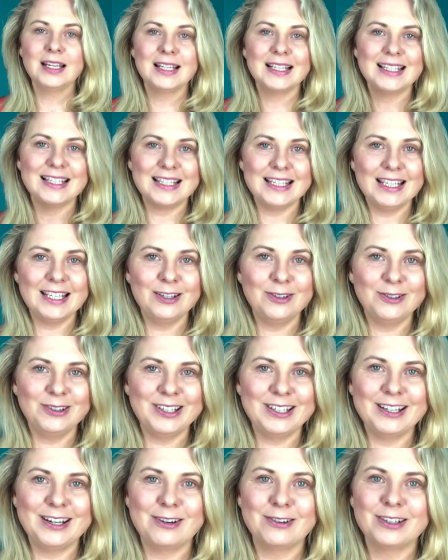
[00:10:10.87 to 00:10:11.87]
See you
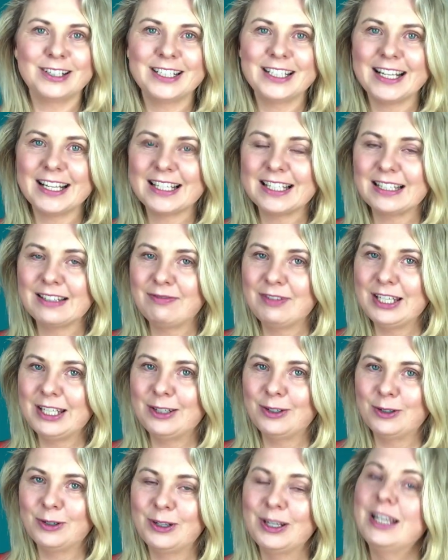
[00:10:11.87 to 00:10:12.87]
in our next
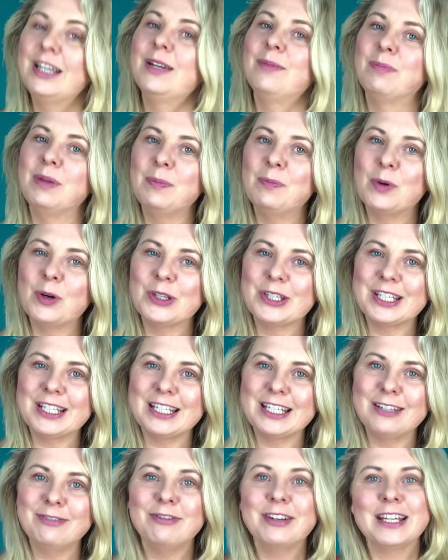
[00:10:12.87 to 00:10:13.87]
video. Be
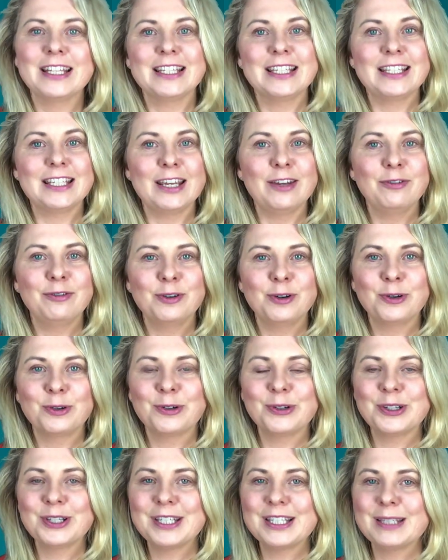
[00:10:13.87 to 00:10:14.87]
positive and stay
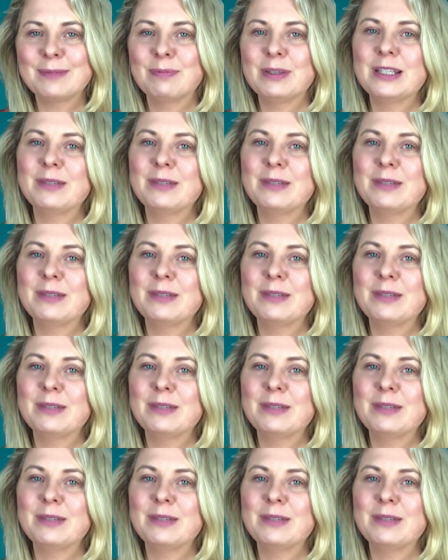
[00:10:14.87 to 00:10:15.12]
focused.